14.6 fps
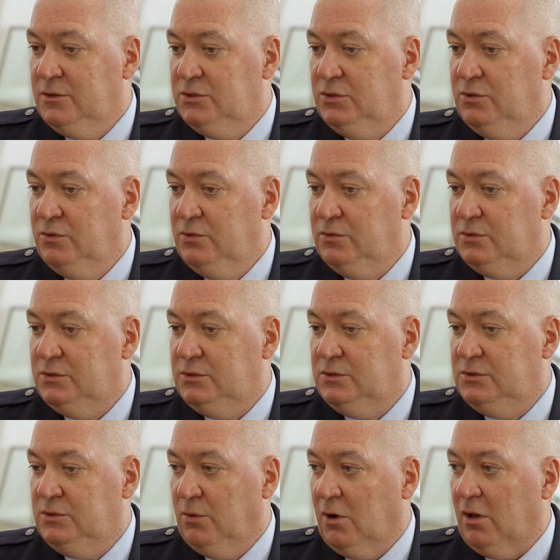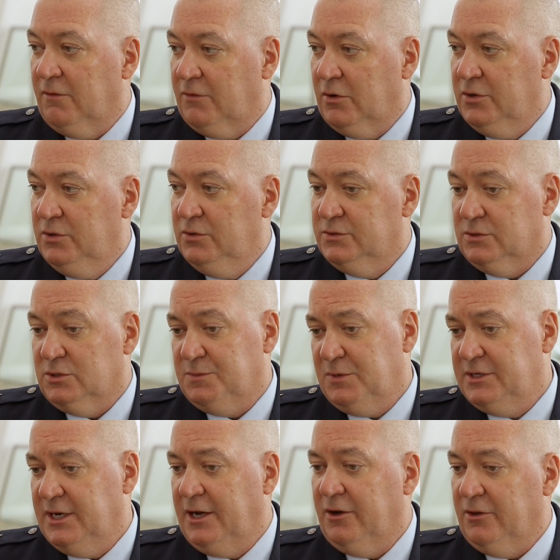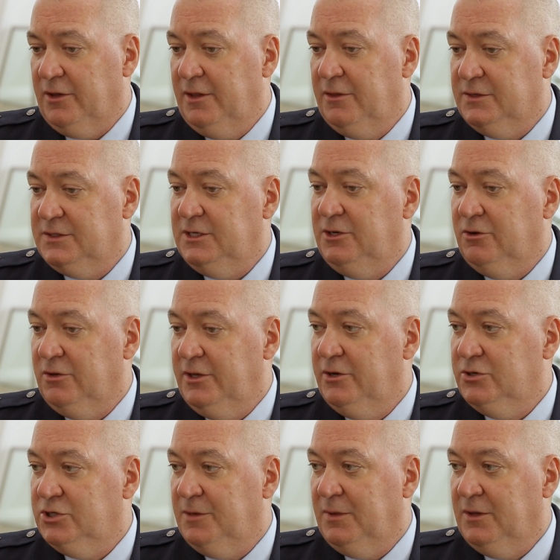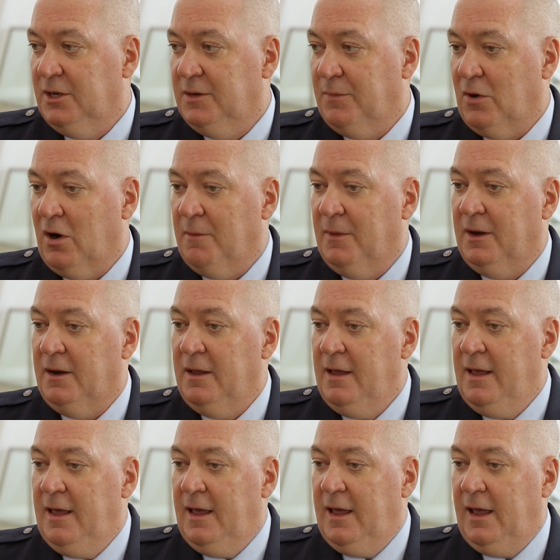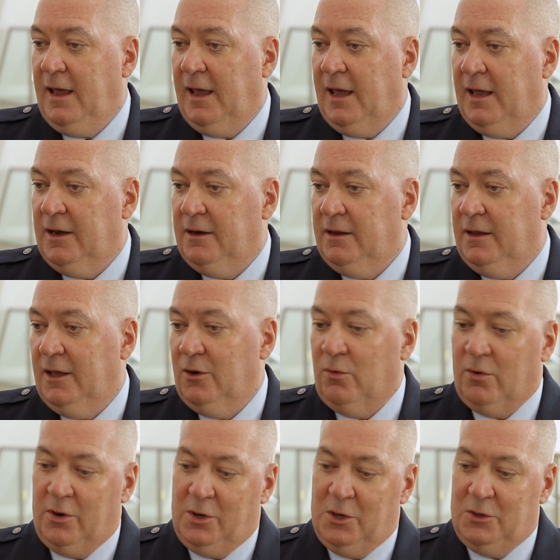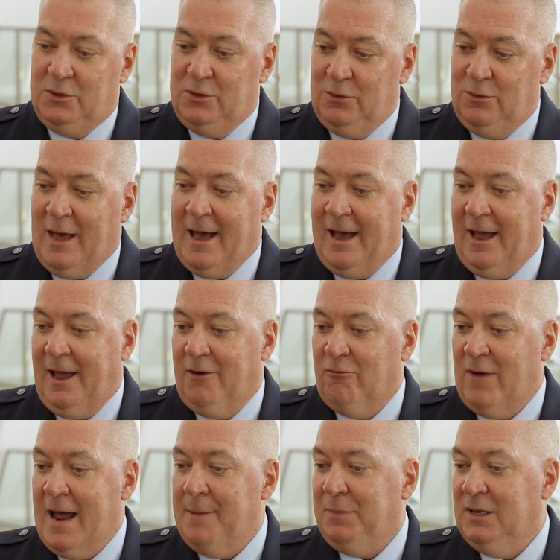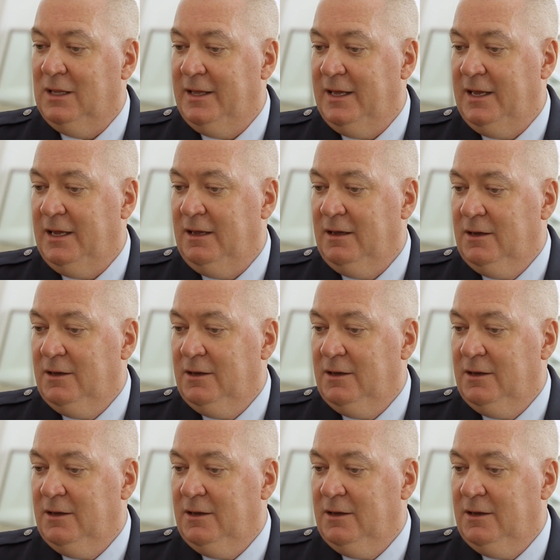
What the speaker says: to all of our users, particularly the senior leadership in the department. And in order to do that and rapidly